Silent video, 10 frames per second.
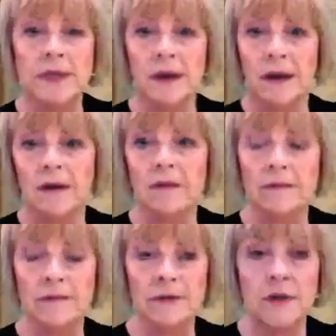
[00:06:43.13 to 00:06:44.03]
enough
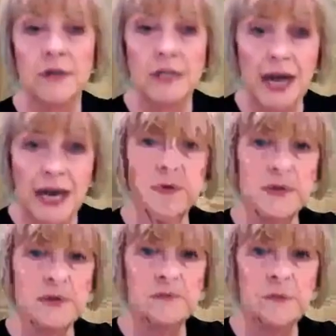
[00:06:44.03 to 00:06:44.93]
to go
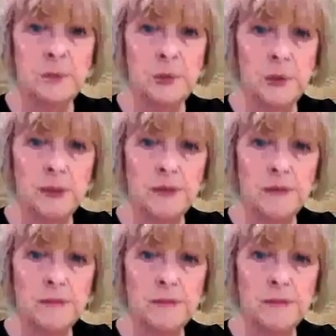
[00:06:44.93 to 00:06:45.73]
self-employed.